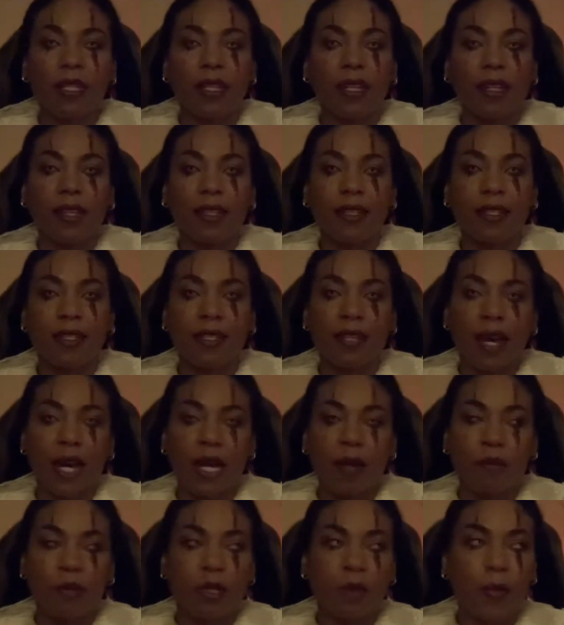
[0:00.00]
in this
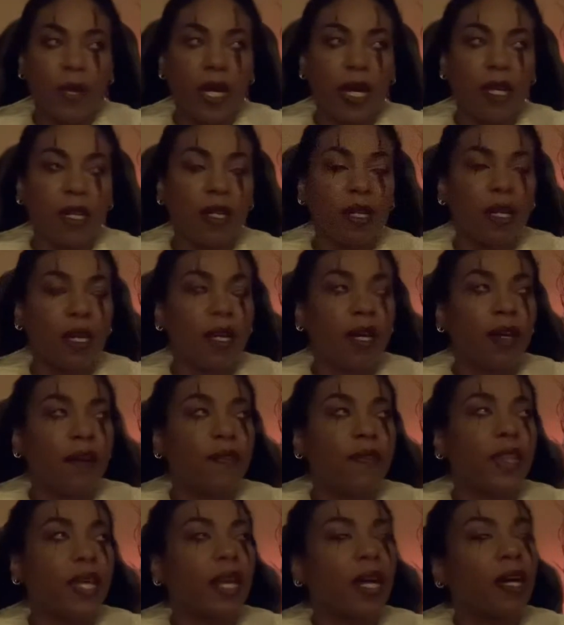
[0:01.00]
time span
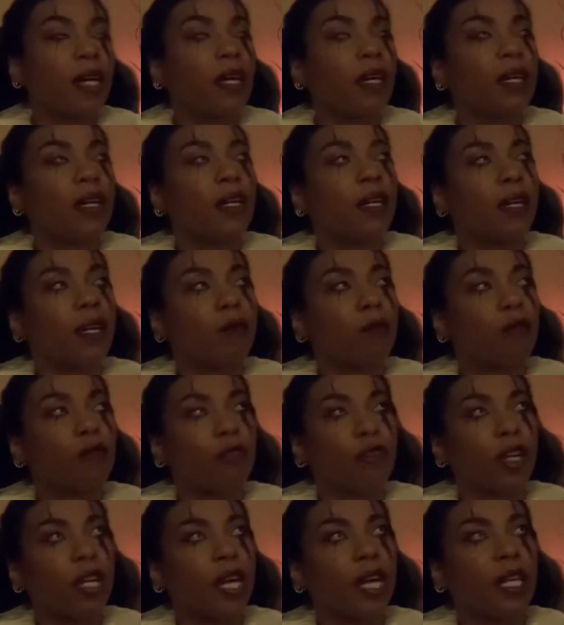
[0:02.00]
that I am
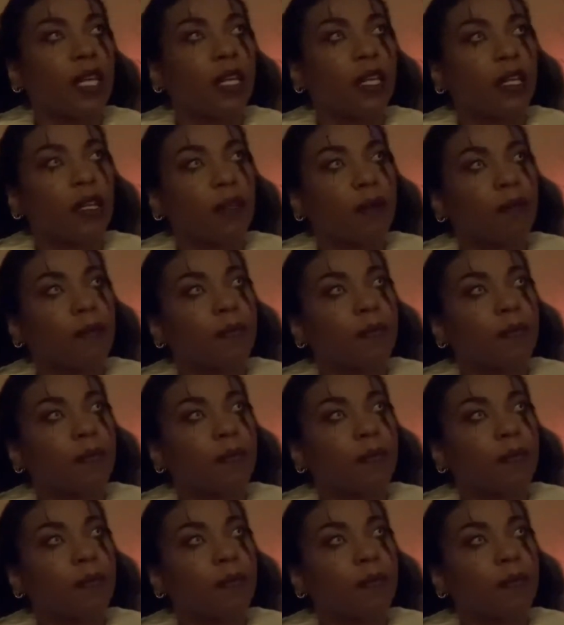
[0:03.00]
forgetting